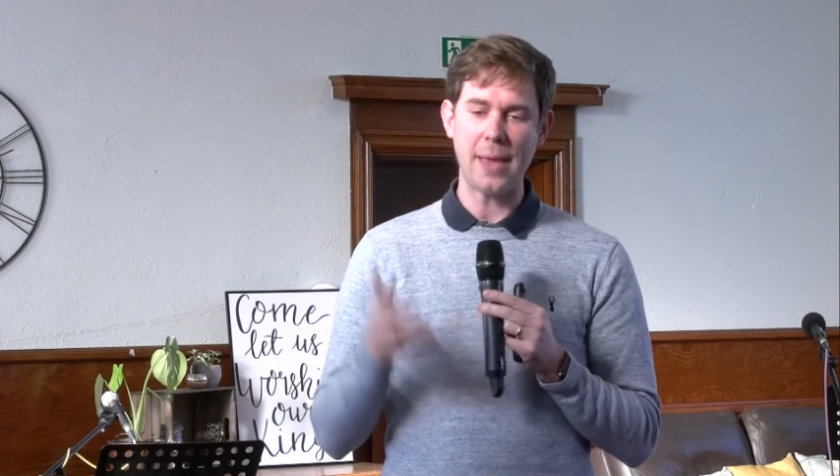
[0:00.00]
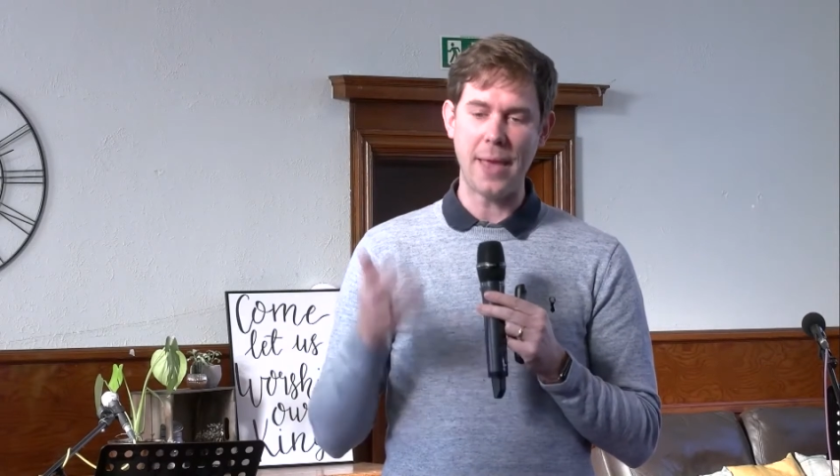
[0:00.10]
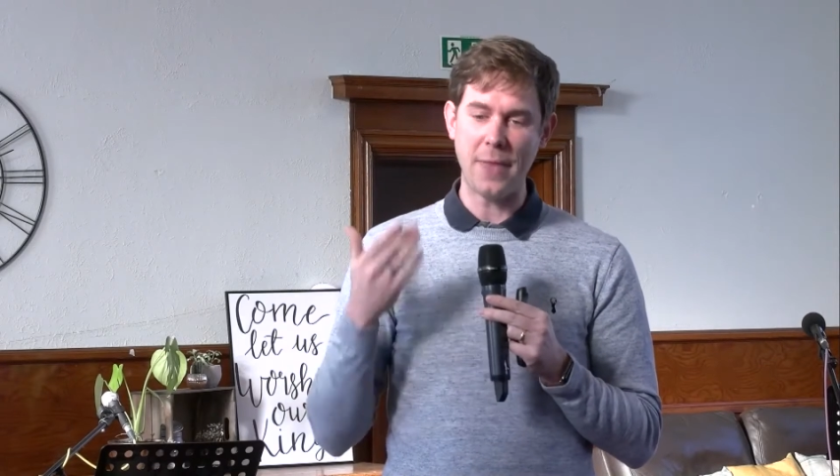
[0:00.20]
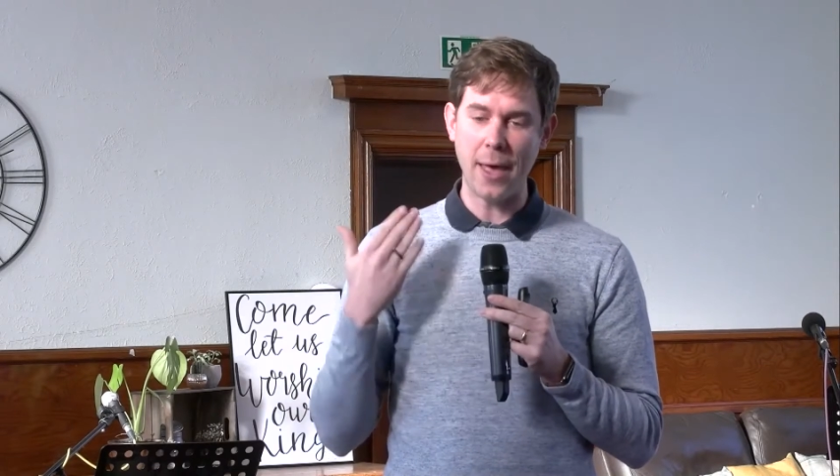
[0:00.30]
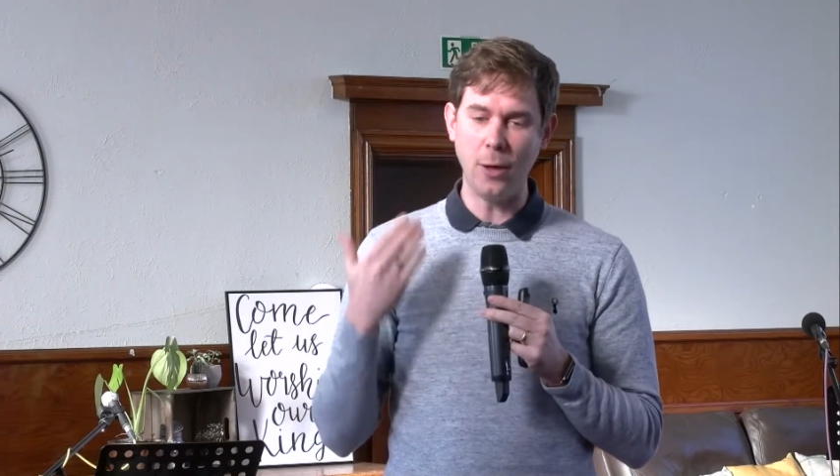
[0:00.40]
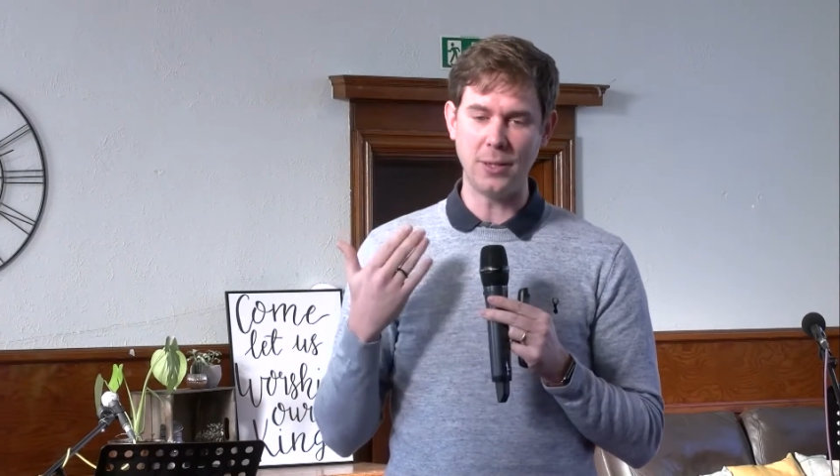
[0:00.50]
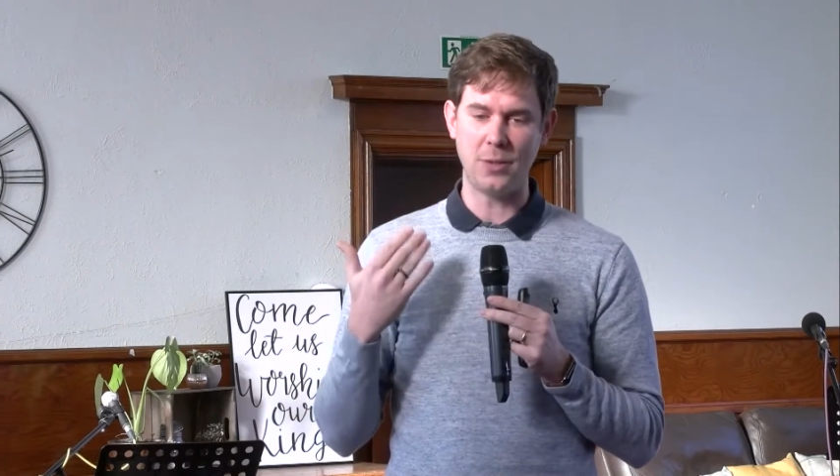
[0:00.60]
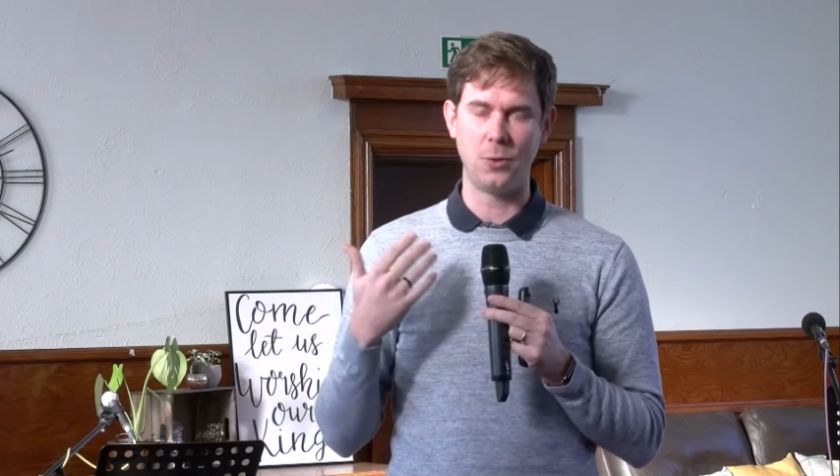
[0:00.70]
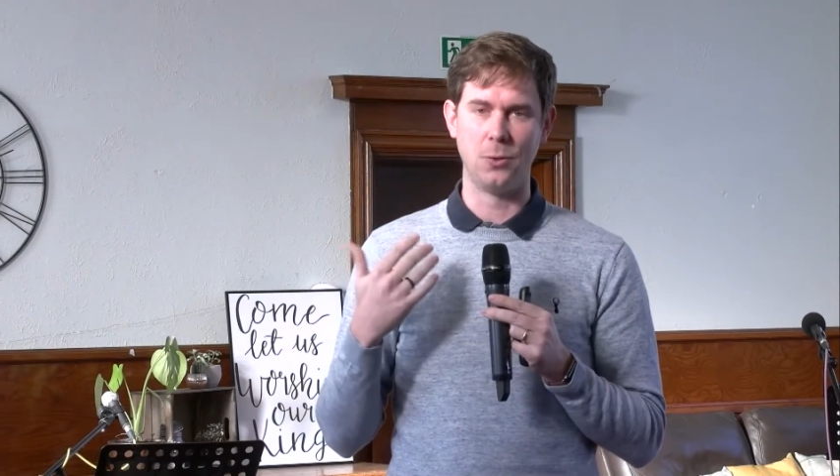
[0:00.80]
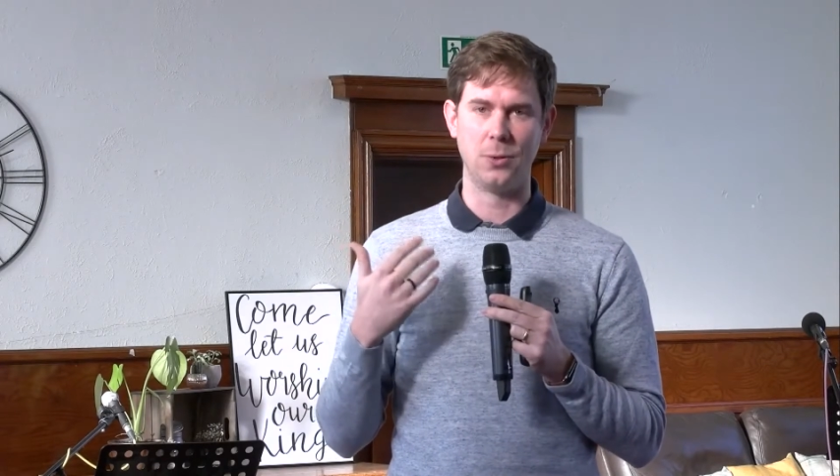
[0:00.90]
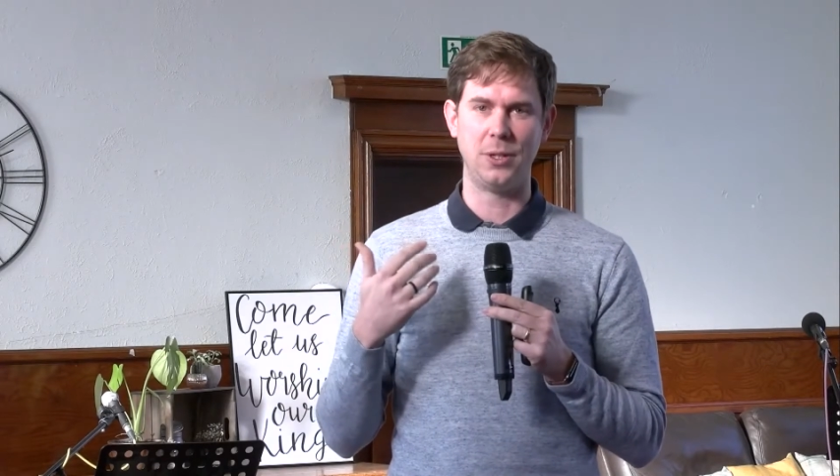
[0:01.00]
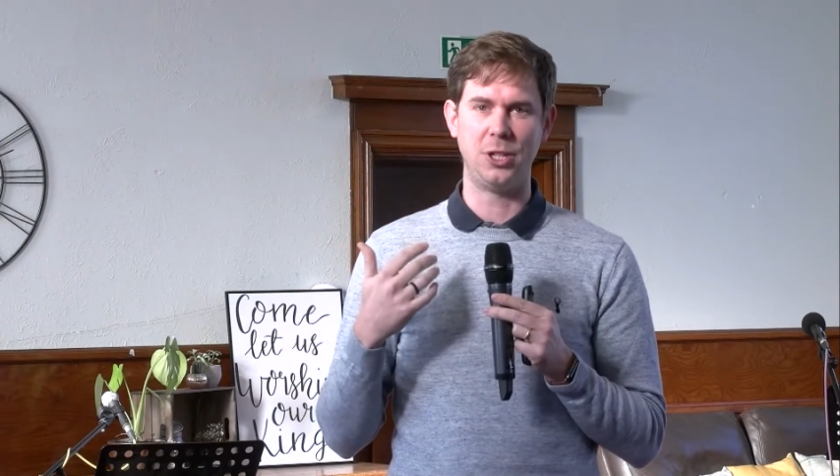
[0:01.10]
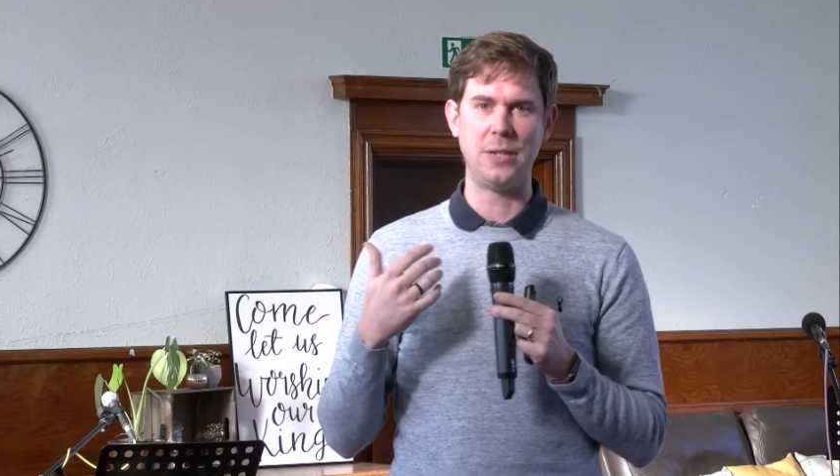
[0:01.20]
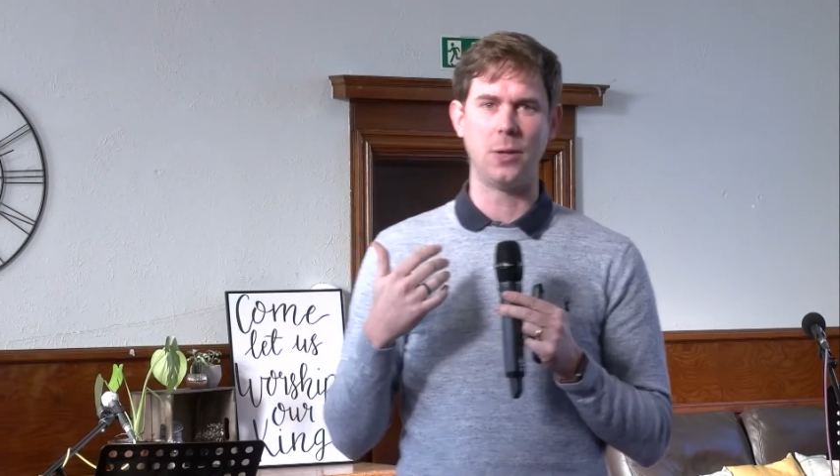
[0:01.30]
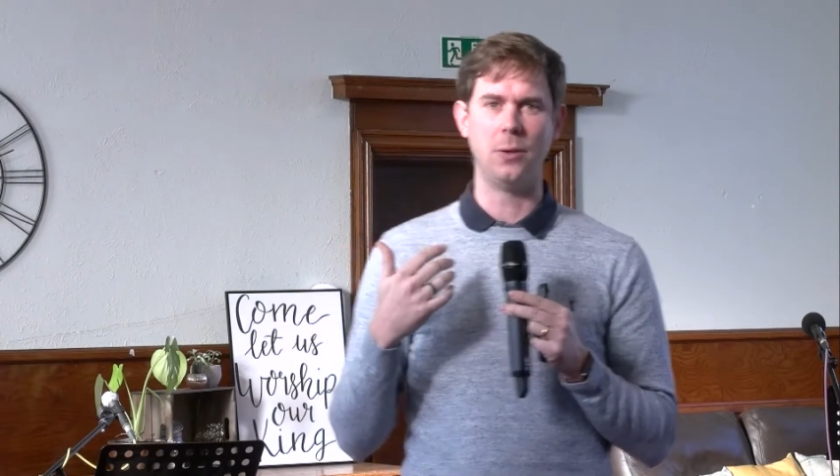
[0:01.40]
And the eldest daughter,
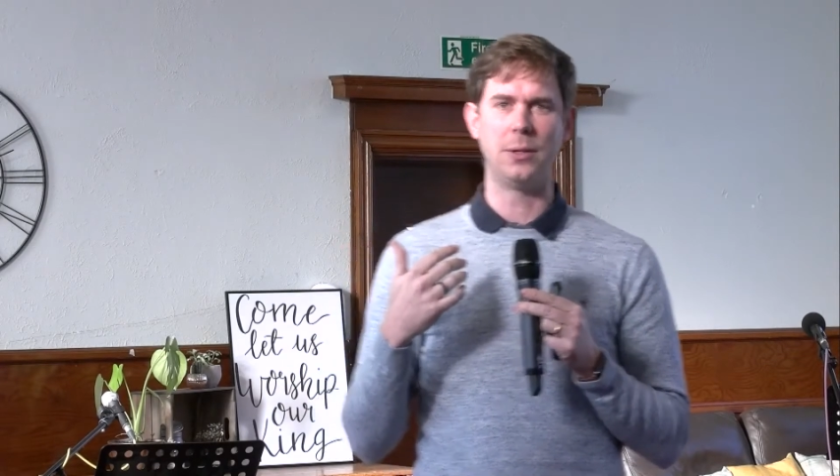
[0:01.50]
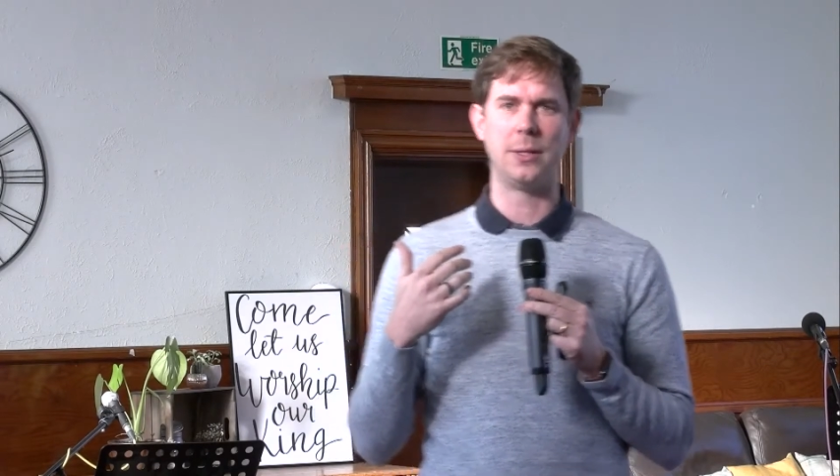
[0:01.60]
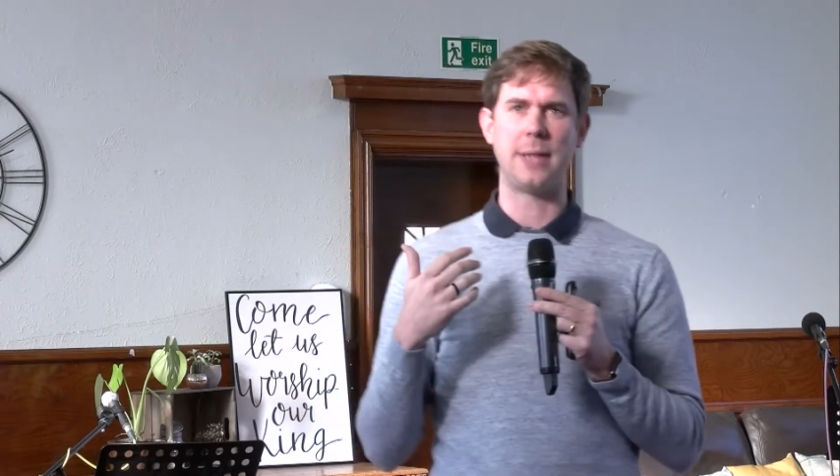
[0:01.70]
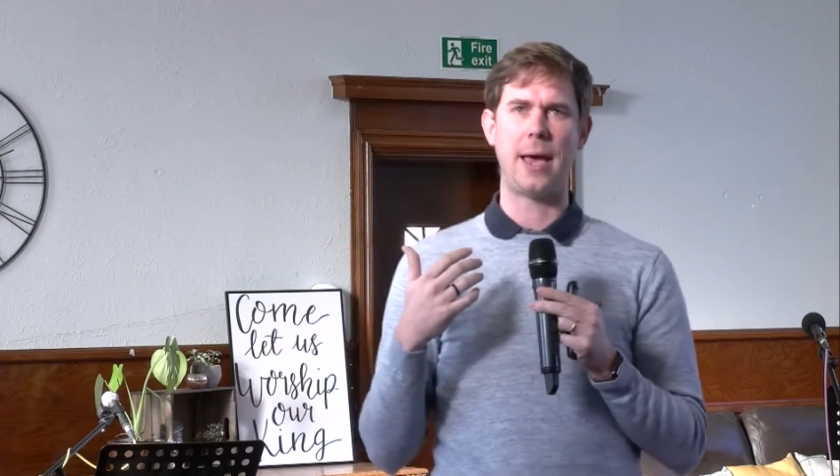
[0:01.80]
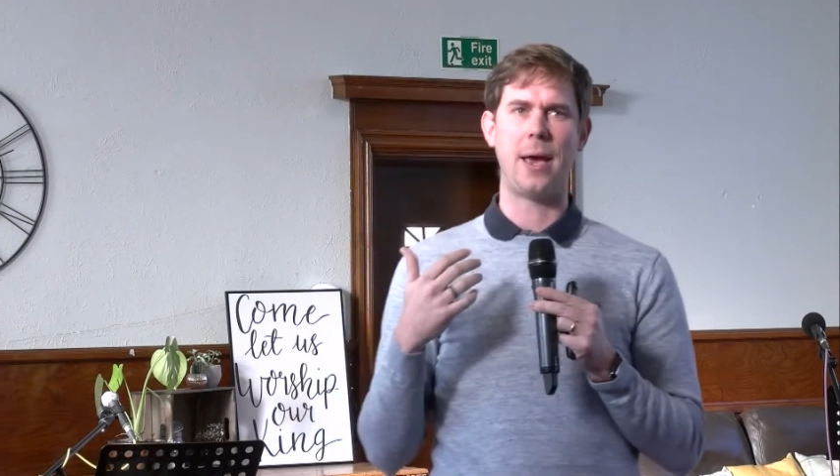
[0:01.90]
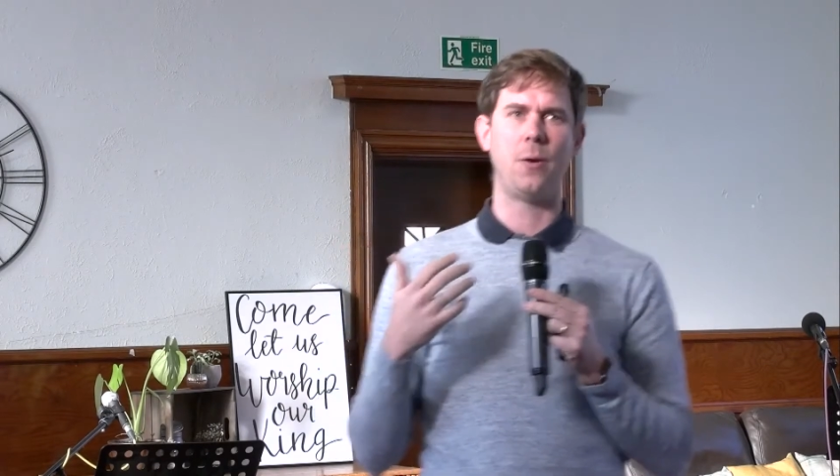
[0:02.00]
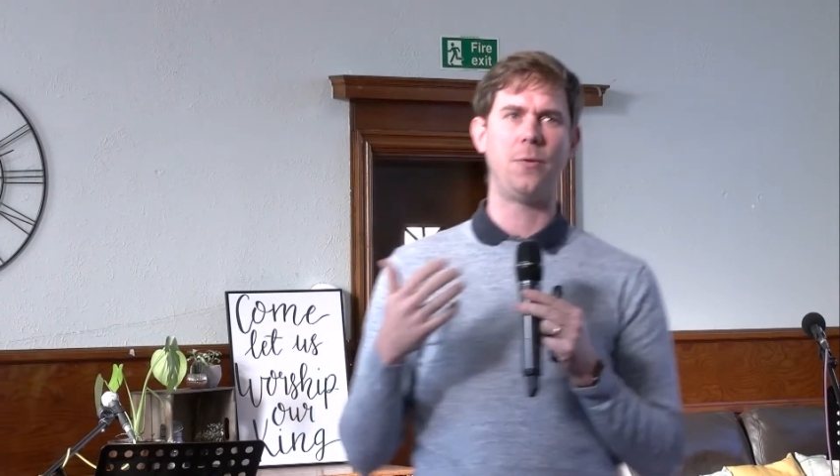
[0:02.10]
she told us how